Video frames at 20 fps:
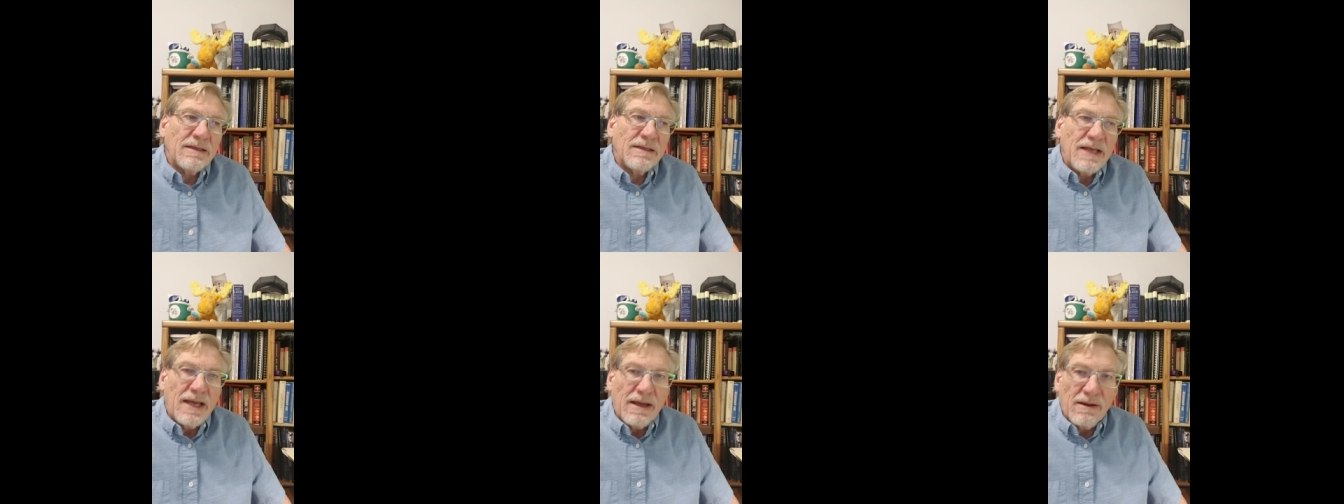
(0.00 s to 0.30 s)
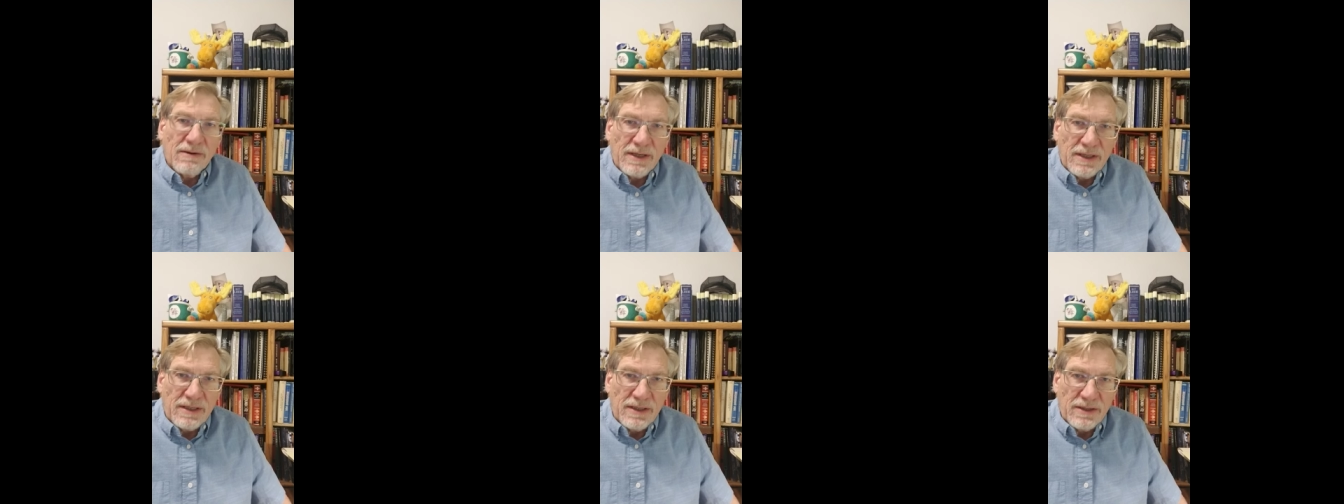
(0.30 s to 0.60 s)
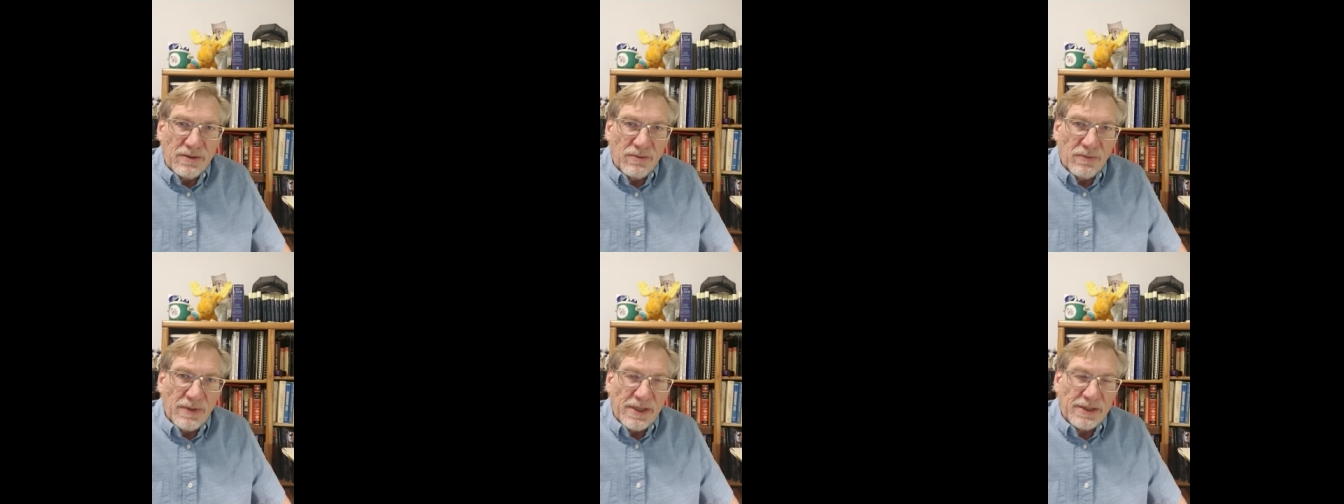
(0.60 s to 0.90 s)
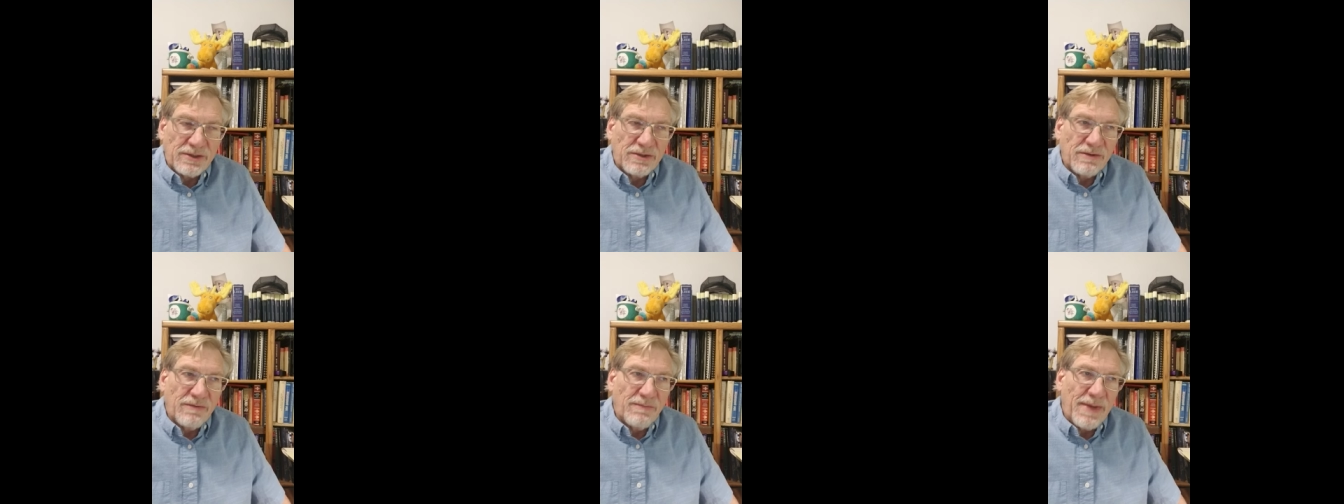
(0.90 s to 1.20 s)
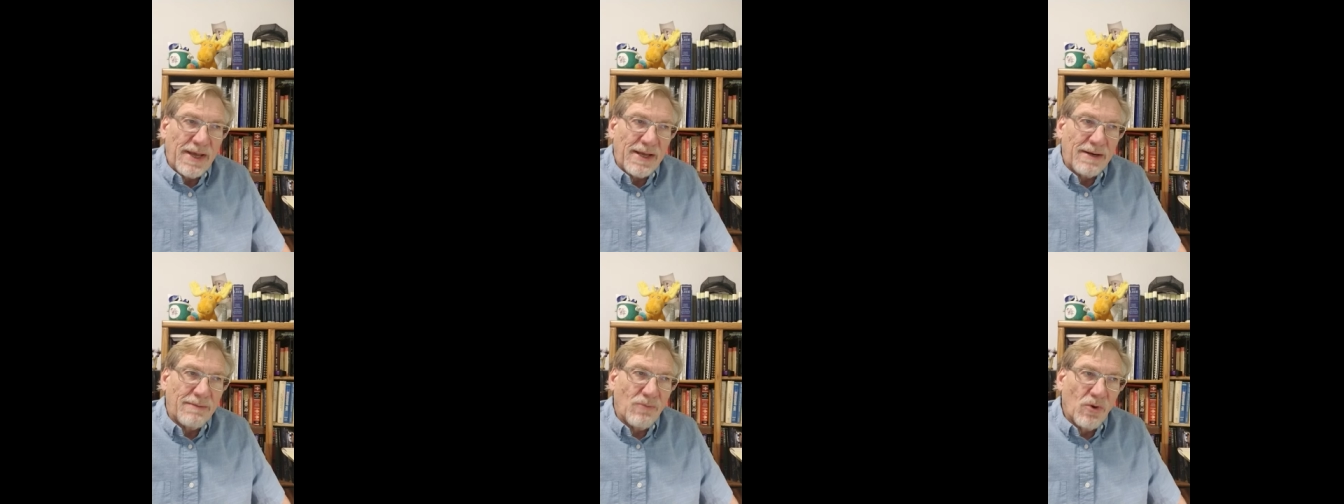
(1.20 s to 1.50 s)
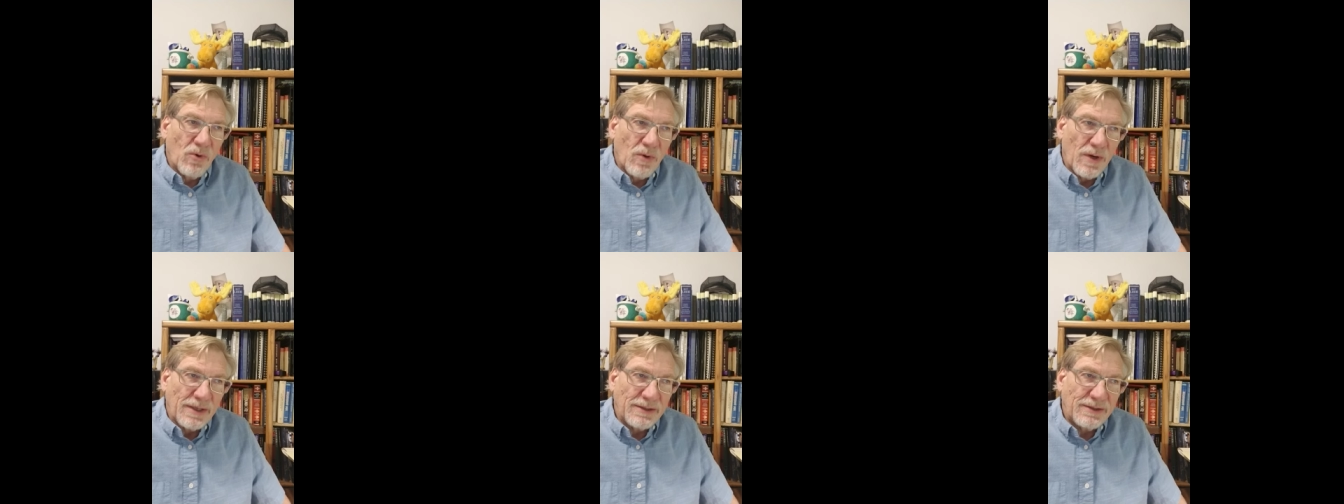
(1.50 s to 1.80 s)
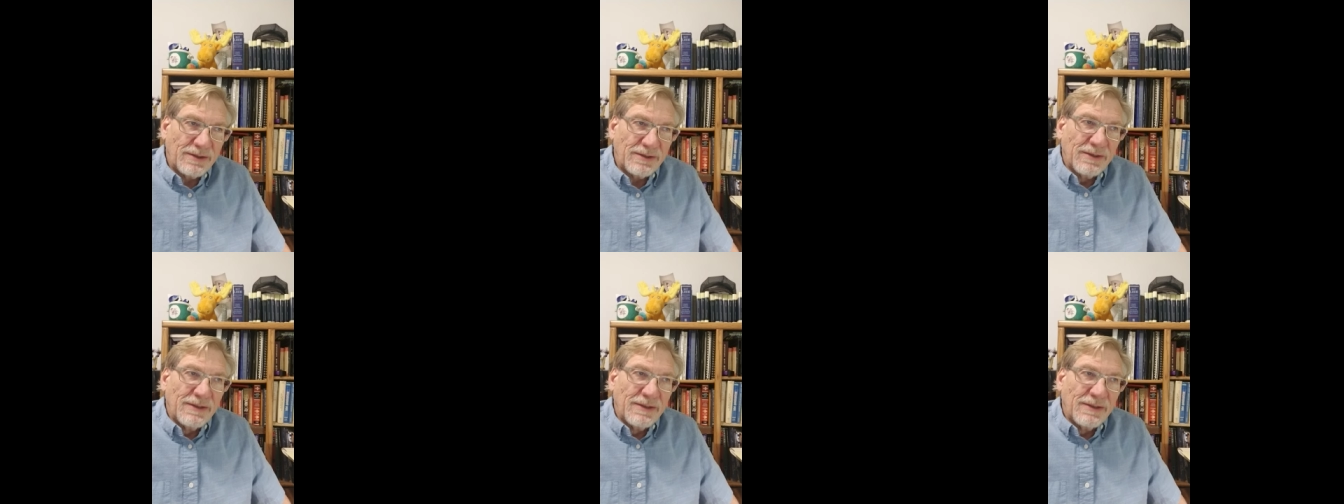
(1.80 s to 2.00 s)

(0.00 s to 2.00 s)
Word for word: down in the direction of Matamoros.